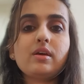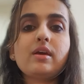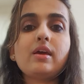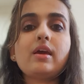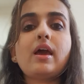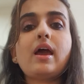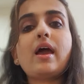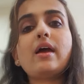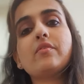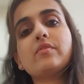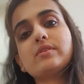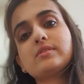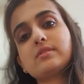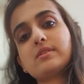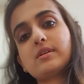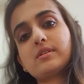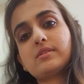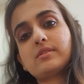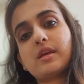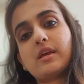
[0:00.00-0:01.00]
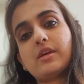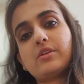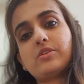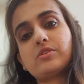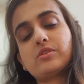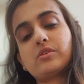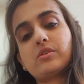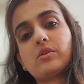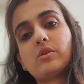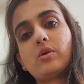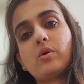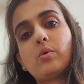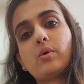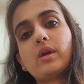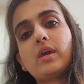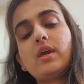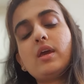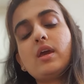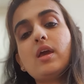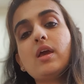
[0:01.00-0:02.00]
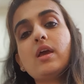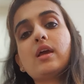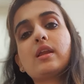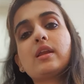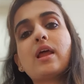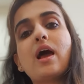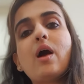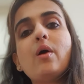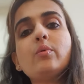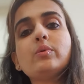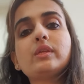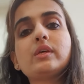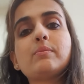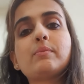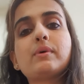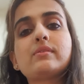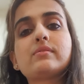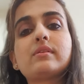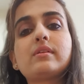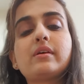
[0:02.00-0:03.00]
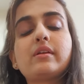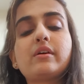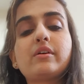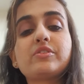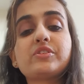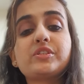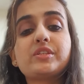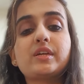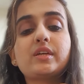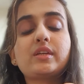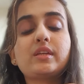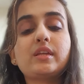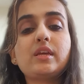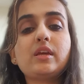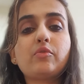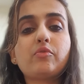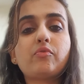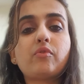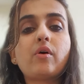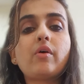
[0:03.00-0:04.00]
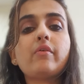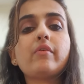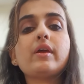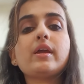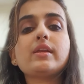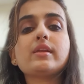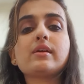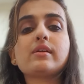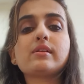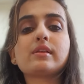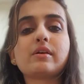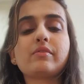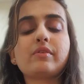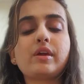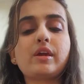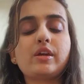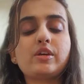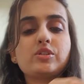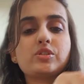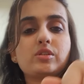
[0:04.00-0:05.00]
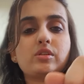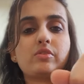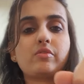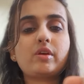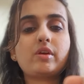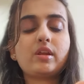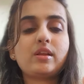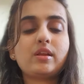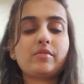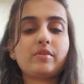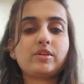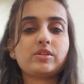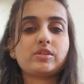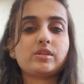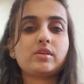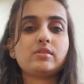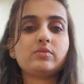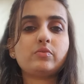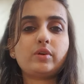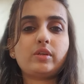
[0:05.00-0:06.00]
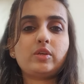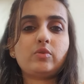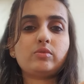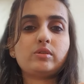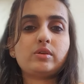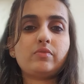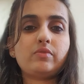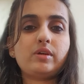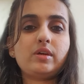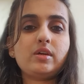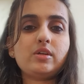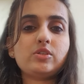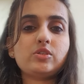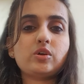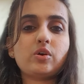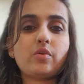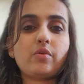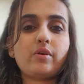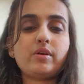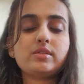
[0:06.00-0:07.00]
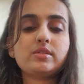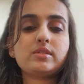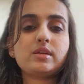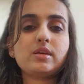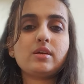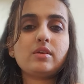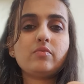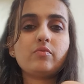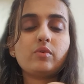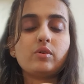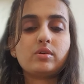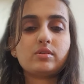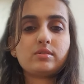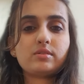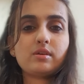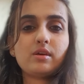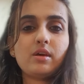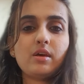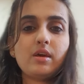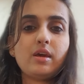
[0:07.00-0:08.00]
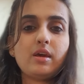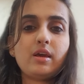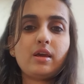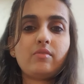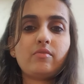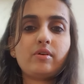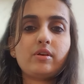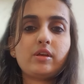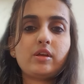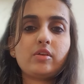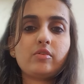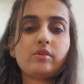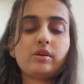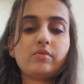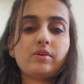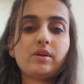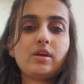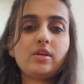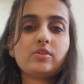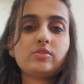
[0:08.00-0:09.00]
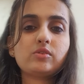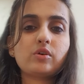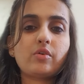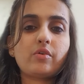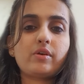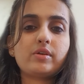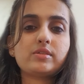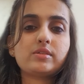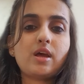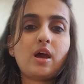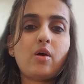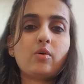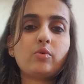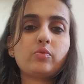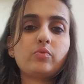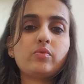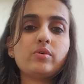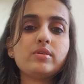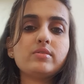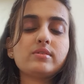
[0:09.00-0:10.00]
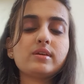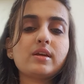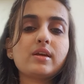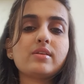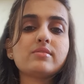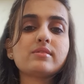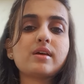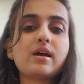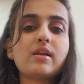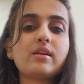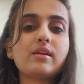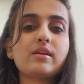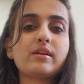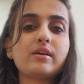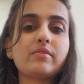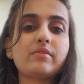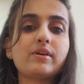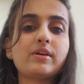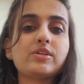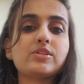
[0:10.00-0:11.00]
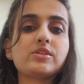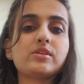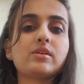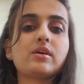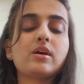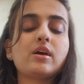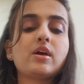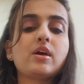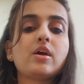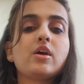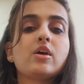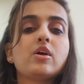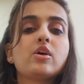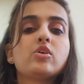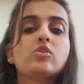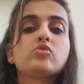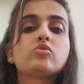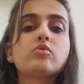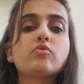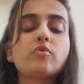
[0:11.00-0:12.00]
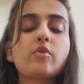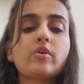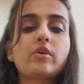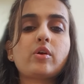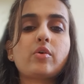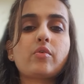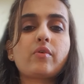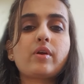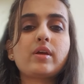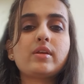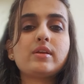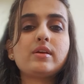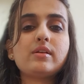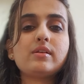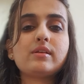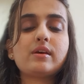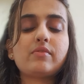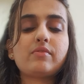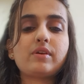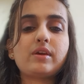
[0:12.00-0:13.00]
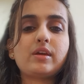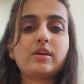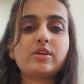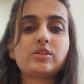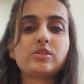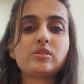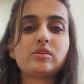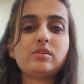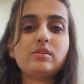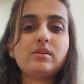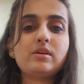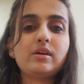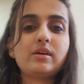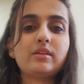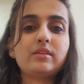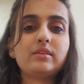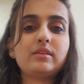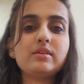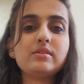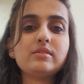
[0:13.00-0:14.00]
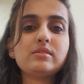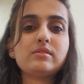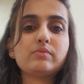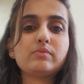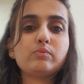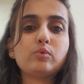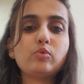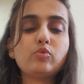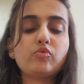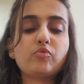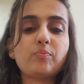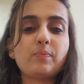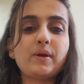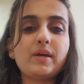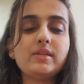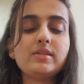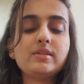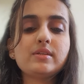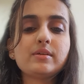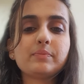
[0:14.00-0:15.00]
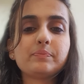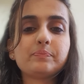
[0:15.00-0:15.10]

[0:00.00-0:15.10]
and wrist extension, okay? Now the muscle energy technique for radial deviation. Radial deviation is when you deviate your wrist inwards and when you deviate your wrist outwards, it is ulnar deviation. So for your radial deviation, this movement,